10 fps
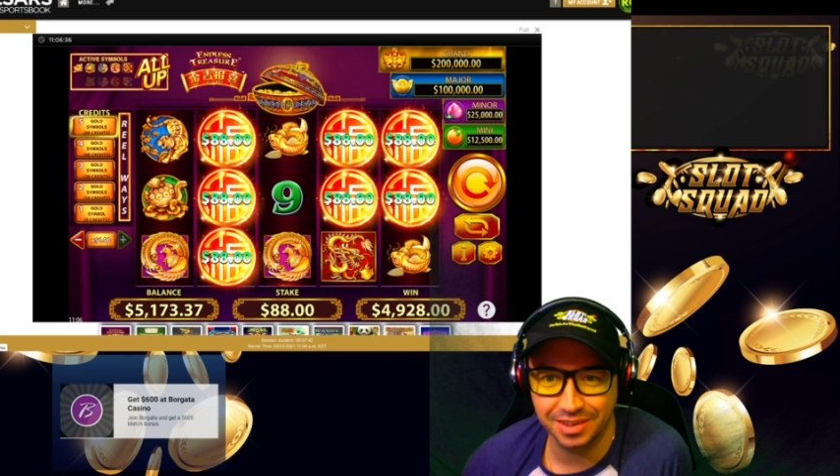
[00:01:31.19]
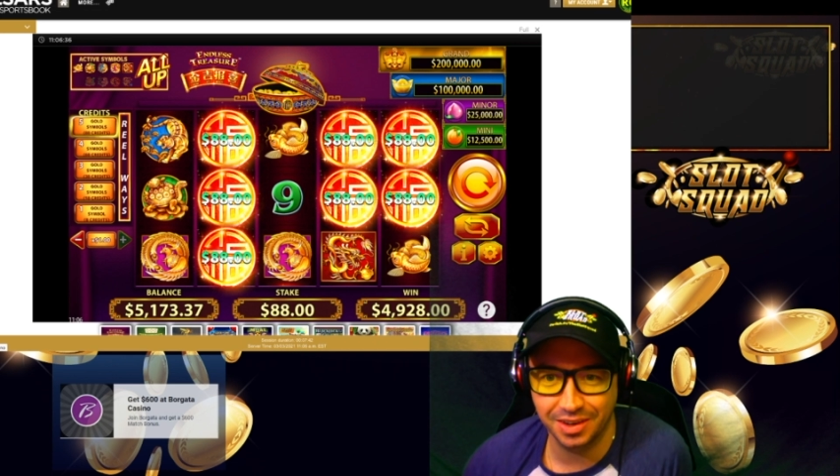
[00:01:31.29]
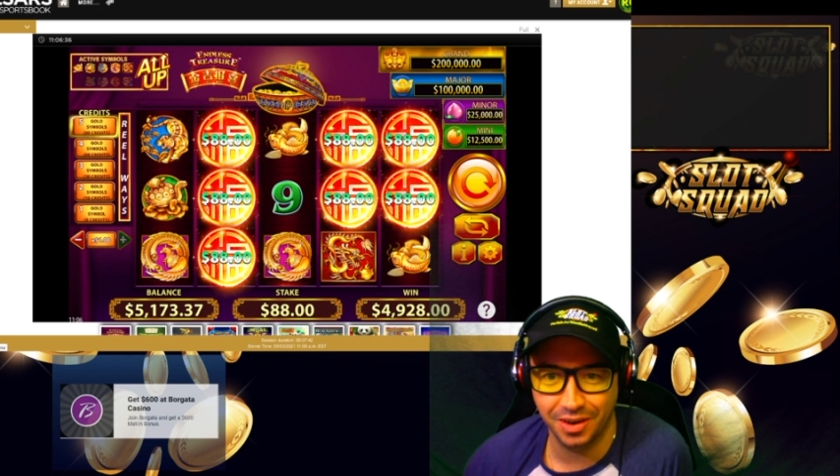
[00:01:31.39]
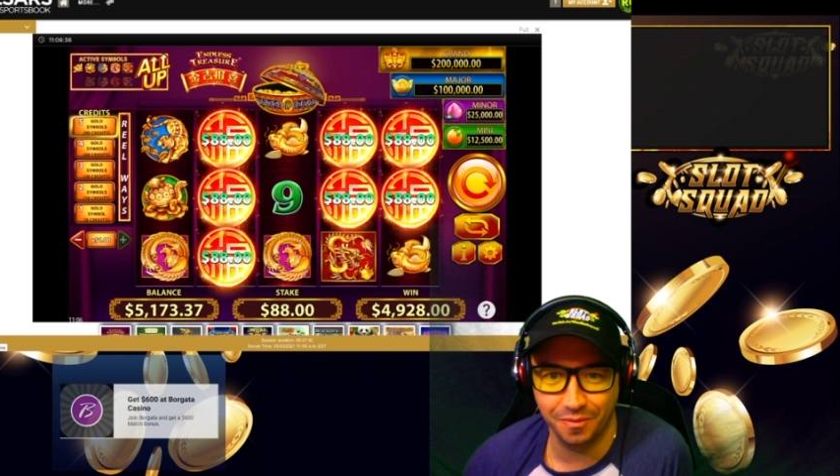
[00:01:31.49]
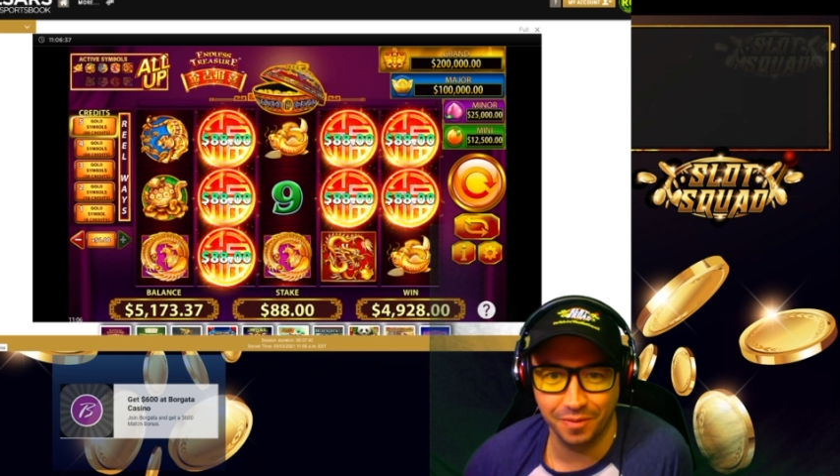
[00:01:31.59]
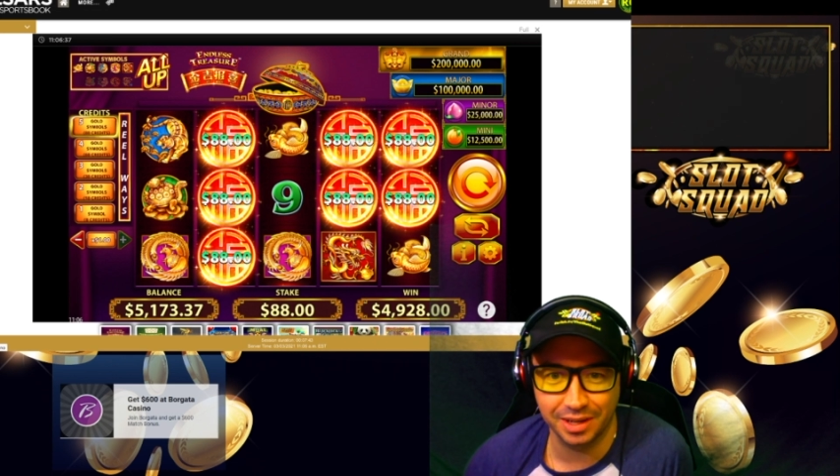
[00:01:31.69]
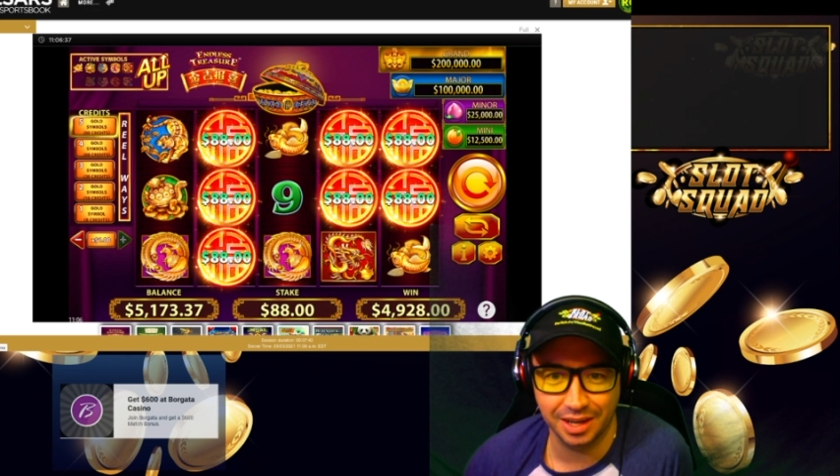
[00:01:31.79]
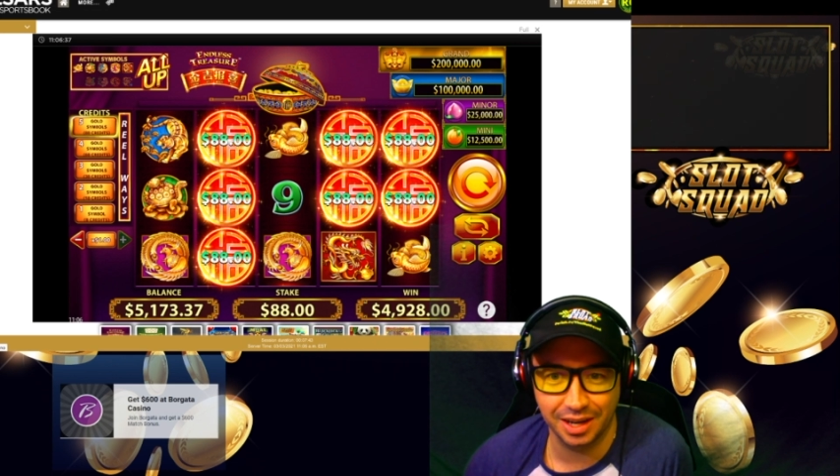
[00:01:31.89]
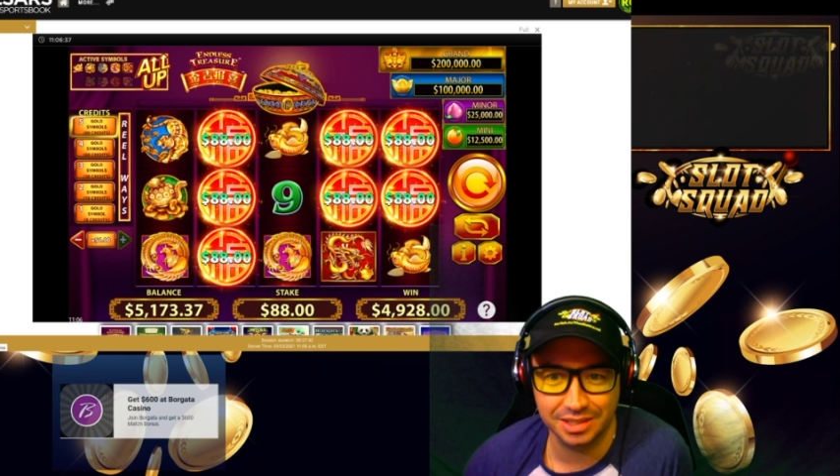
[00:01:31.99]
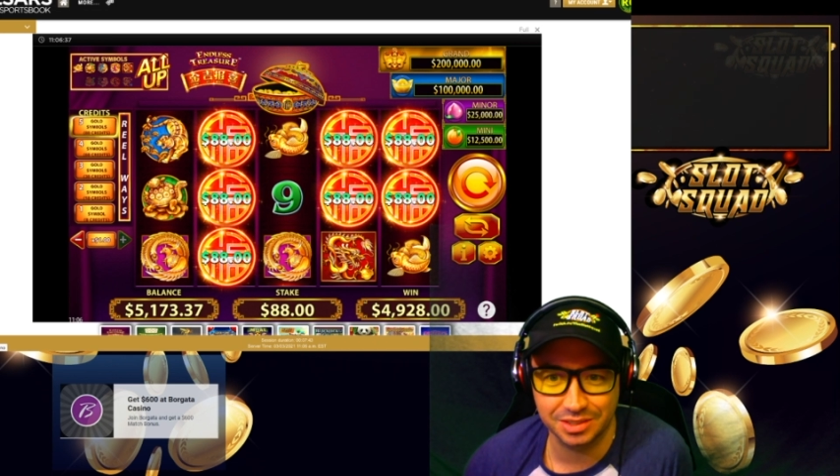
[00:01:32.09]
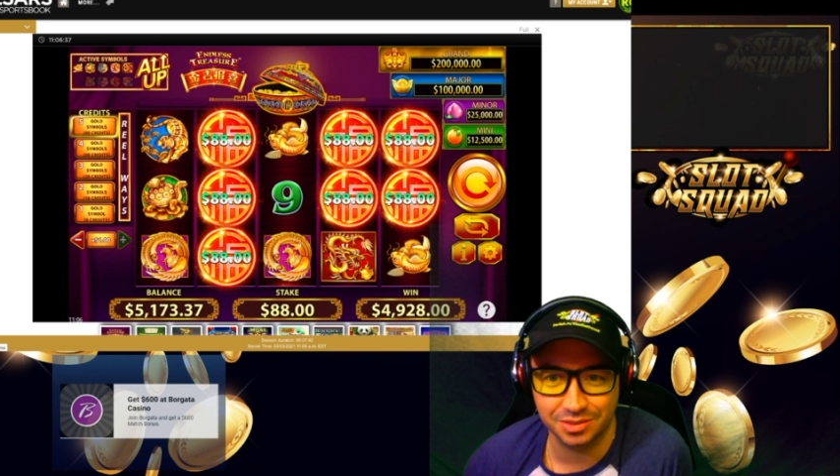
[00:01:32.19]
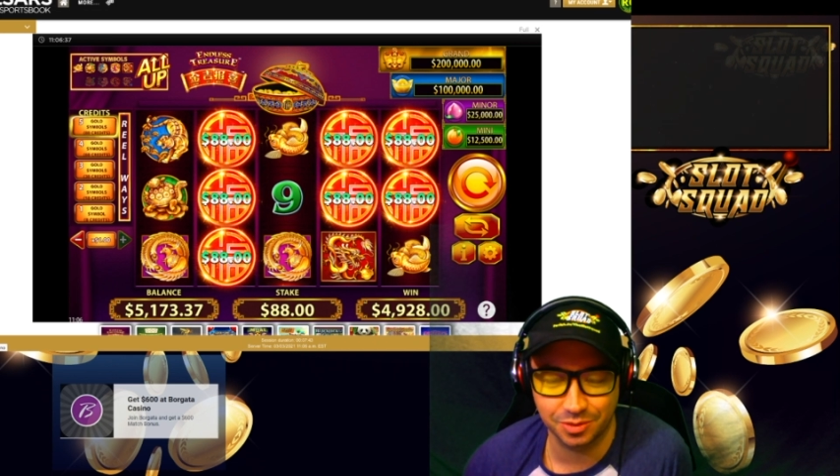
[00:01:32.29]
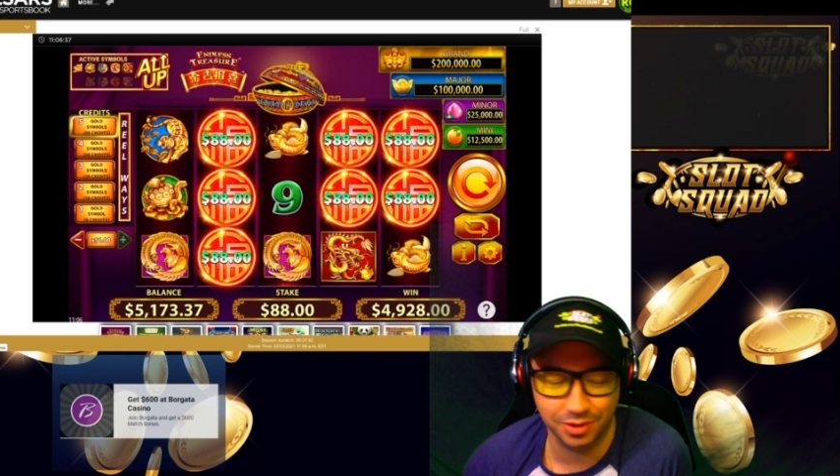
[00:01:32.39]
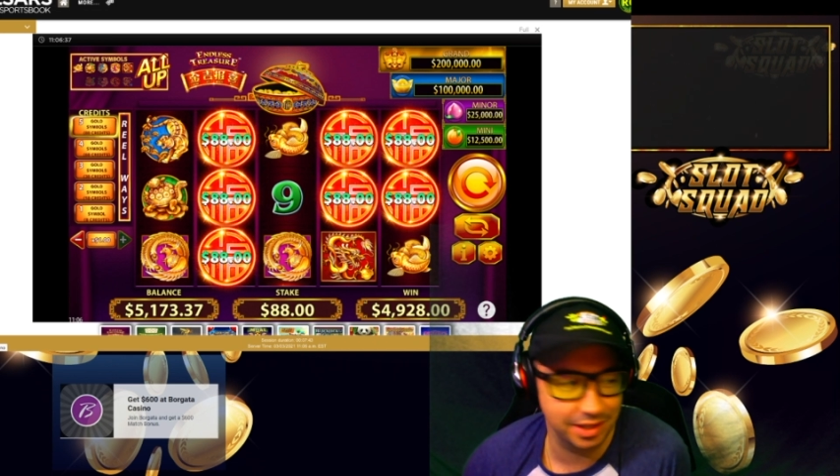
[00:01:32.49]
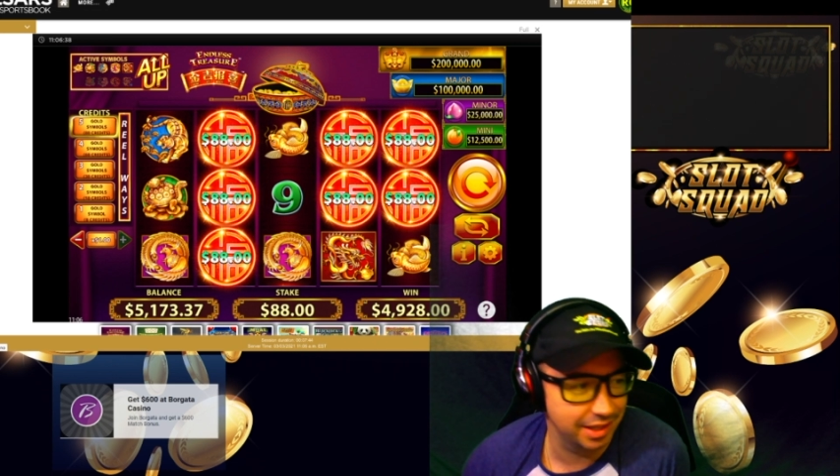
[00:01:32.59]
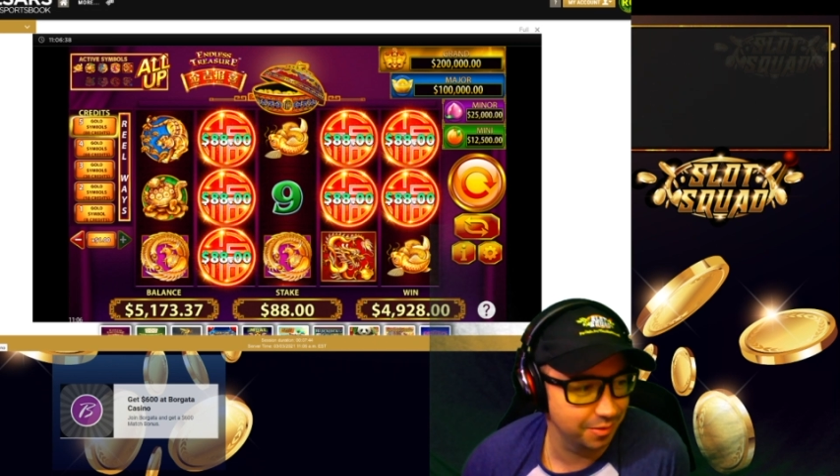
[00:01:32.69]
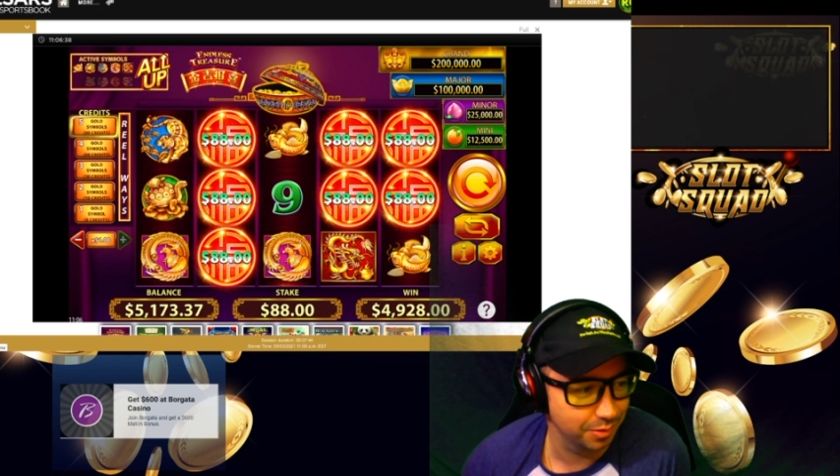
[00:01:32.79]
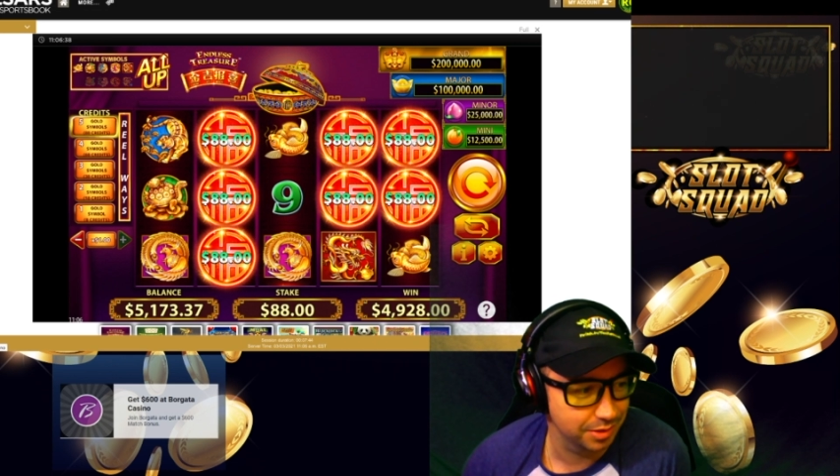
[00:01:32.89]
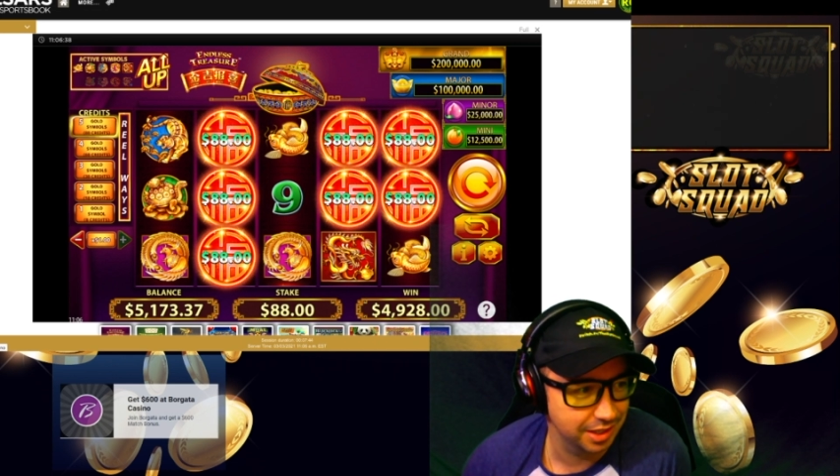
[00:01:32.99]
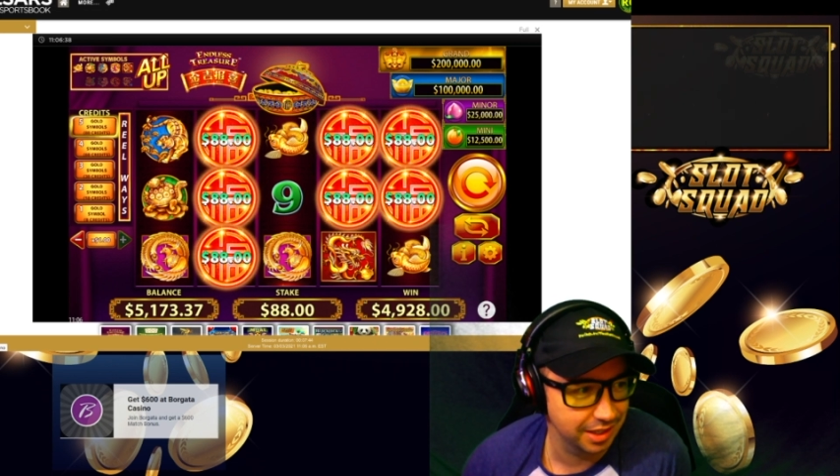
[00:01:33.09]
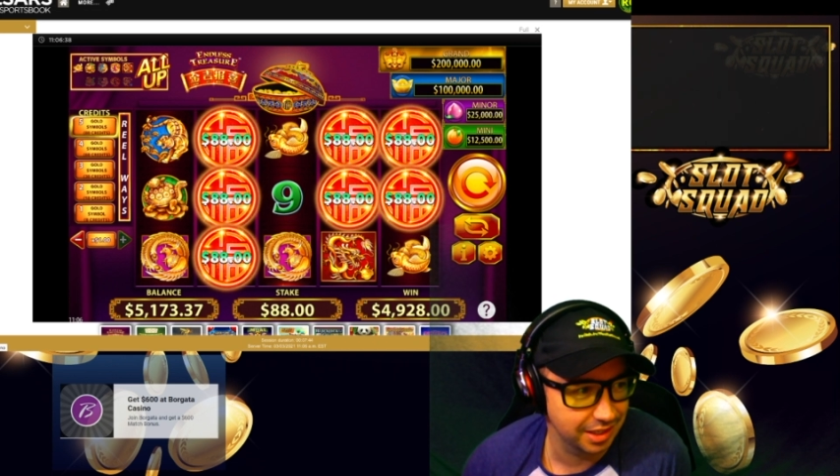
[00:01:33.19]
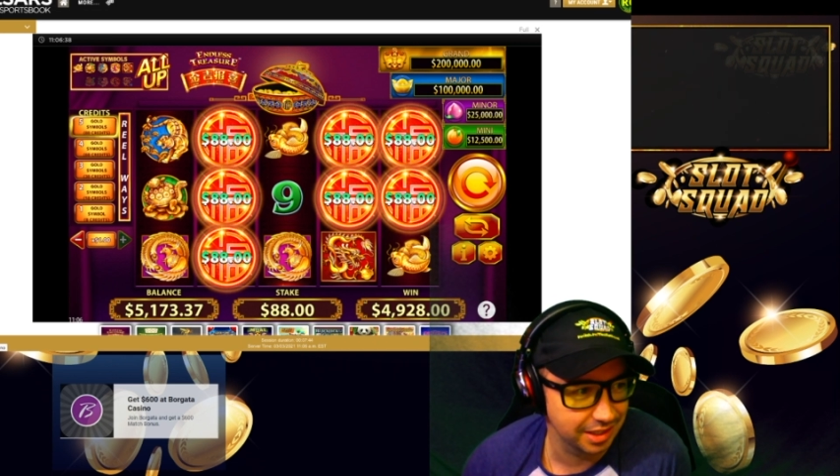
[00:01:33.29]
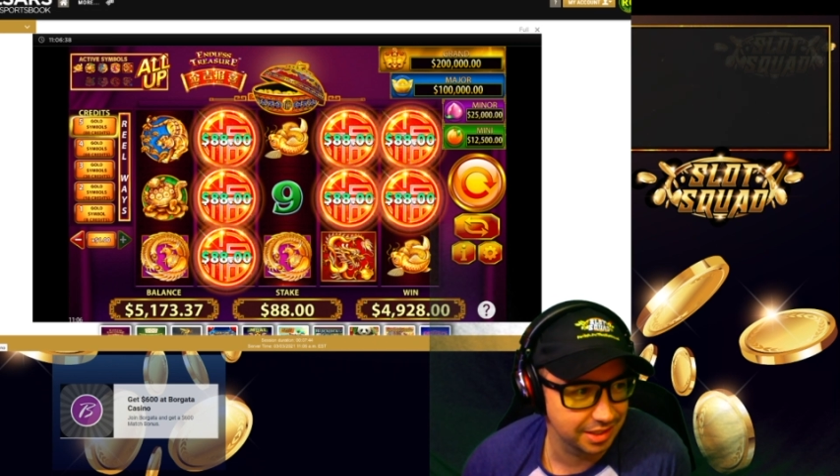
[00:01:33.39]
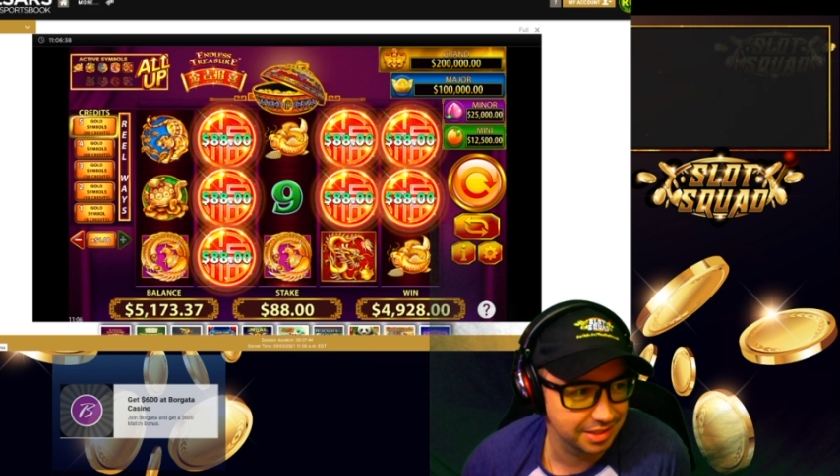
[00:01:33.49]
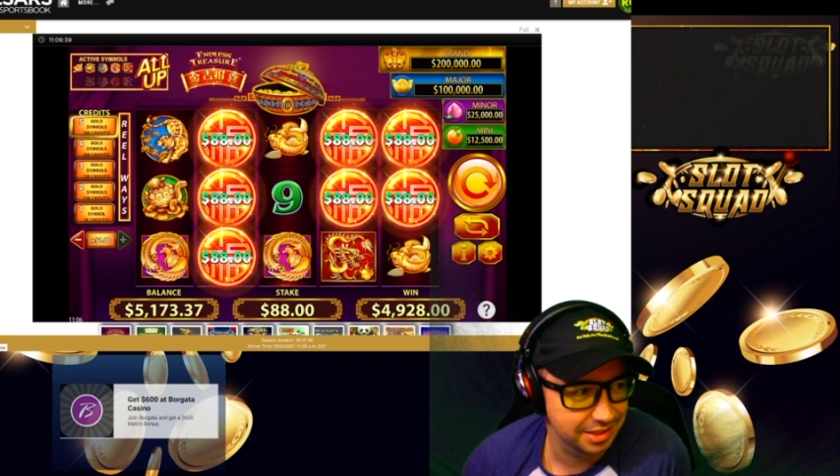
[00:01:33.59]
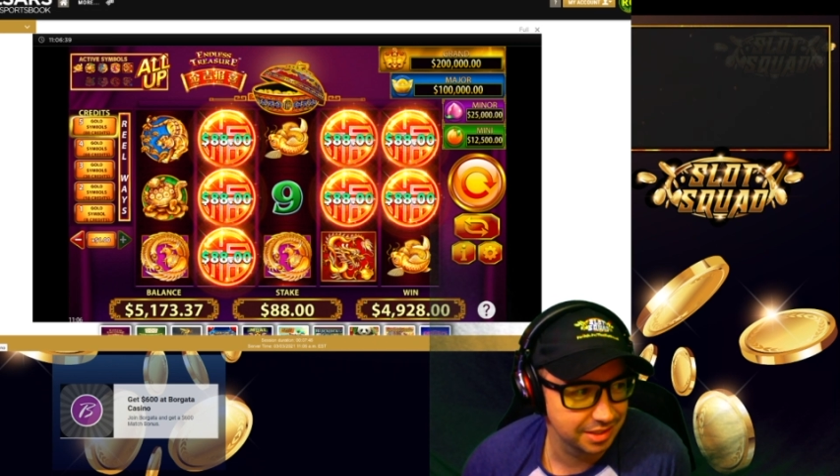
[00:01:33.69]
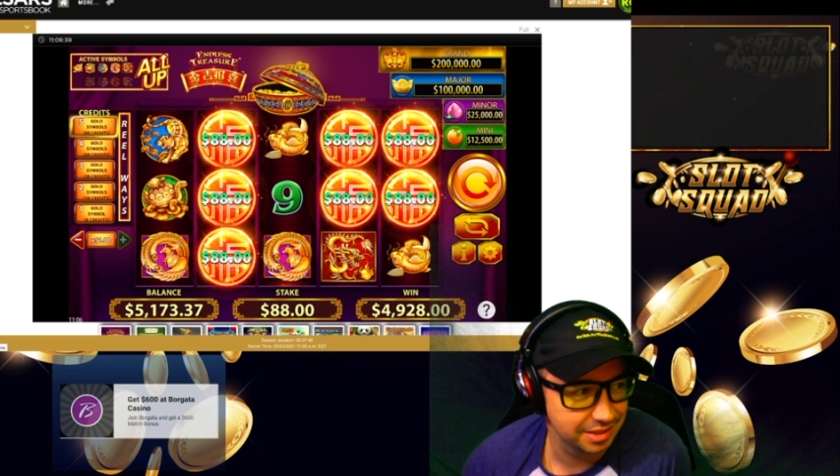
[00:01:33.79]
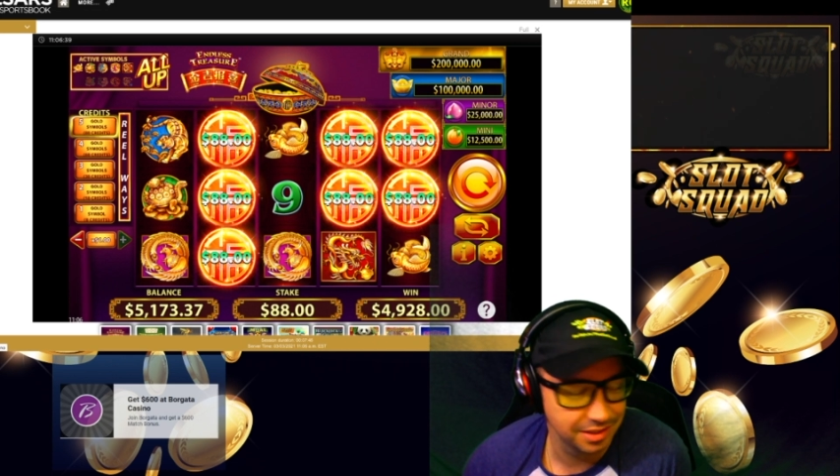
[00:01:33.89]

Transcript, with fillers: Oh, my gosh. Great hit. We'll take it.